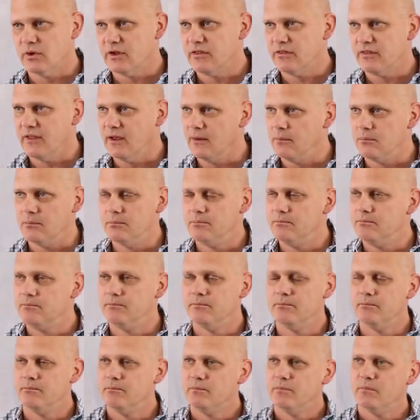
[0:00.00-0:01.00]
with them
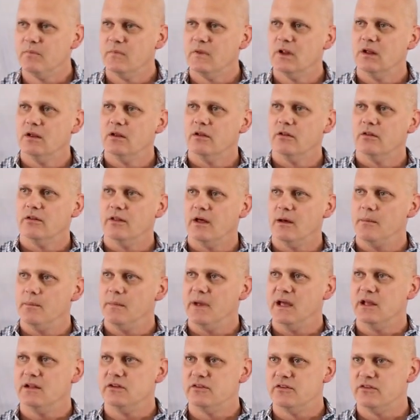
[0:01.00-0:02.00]
that
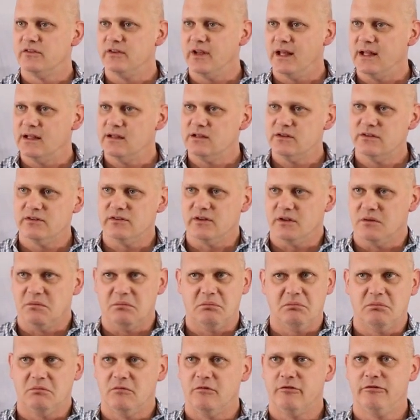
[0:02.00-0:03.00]
made sense
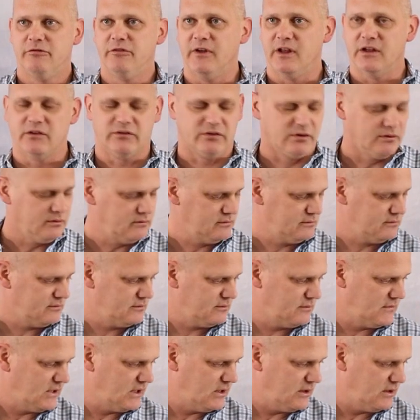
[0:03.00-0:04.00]
and fit.
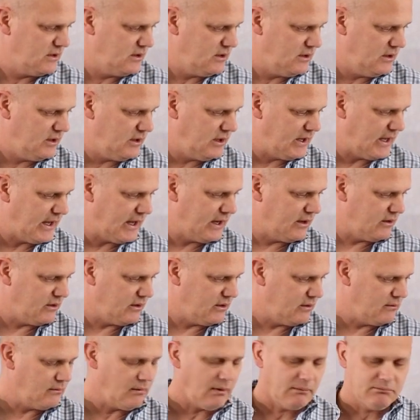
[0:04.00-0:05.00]

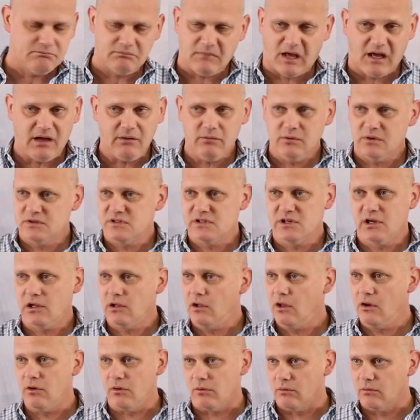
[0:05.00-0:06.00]
And I wasn't
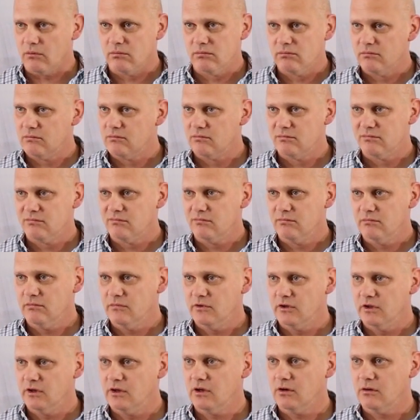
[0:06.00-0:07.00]
alone.
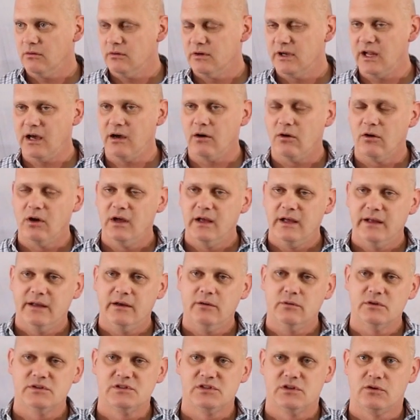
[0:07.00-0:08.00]
You know? Now, it
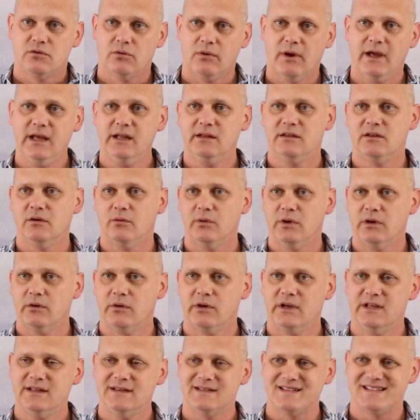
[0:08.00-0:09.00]
was great that we
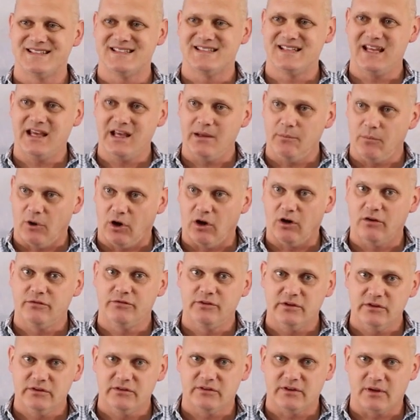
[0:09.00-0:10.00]
were in the same
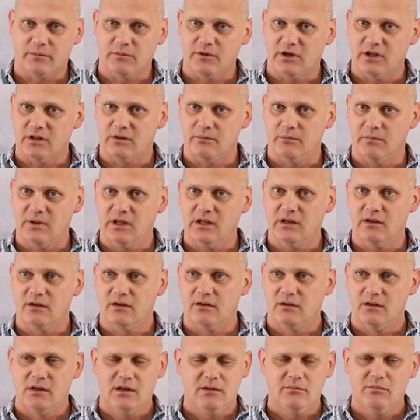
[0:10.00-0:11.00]
office, I'm going to admit,
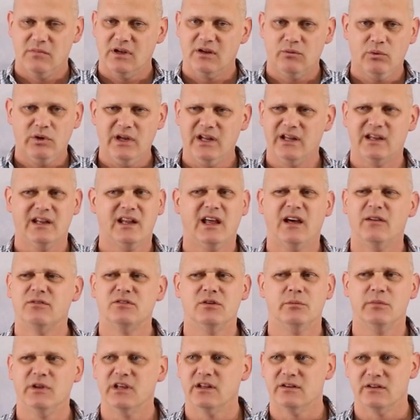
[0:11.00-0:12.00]
but we didn't have
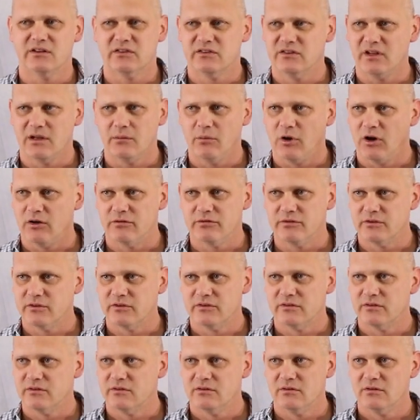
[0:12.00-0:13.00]
to be in the same
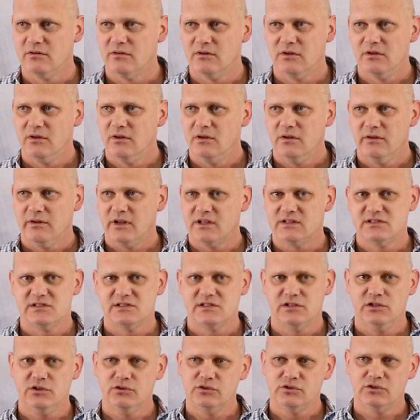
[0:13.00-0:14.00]
office.
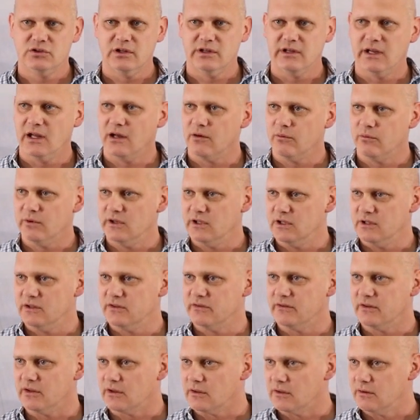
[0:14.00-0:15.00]
That's usually not
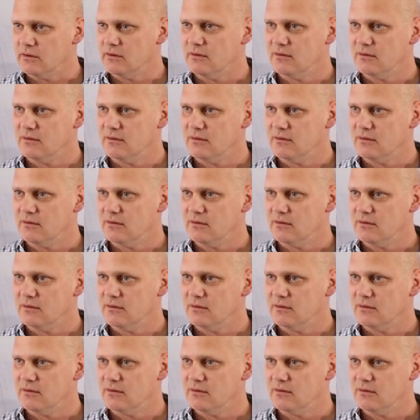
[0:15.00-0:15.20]
realistic.